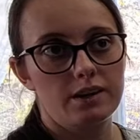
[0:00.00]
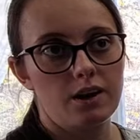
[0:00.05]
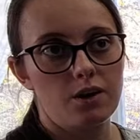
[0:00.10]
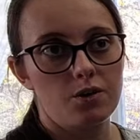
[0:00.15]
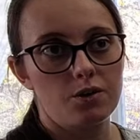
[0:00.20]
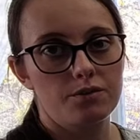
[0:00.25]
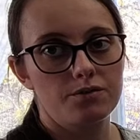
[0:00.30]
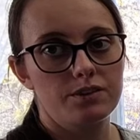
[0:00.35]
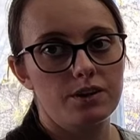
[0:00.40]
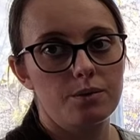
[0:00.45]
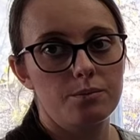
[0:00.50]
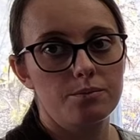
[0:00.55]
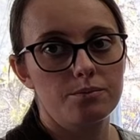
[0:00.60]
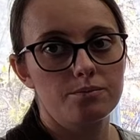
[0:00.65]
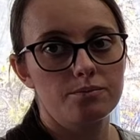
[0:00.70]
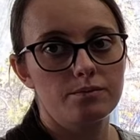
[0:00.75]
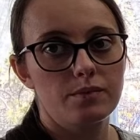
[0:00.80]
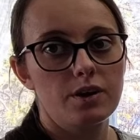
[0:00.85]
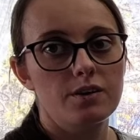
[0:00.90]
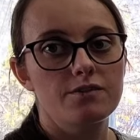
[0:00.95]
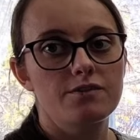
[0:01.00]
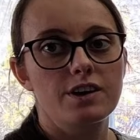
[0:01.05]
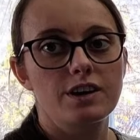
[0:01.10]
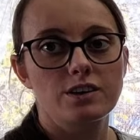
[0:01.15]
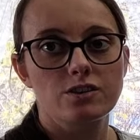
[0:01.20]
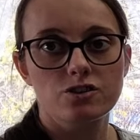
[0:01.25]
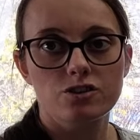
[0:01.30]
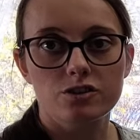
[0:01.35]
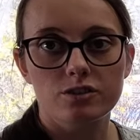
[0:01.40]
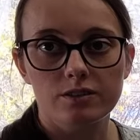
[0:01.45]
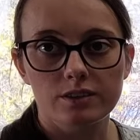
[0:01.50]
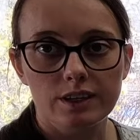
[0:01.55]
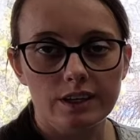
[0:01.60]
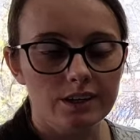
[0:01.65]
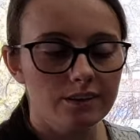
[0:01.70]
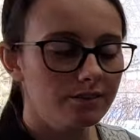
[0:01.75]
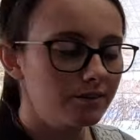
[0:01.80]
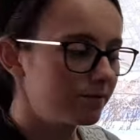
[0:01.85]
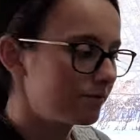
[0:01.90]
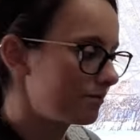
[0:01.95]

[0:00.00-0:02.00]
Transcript: out of them eventually.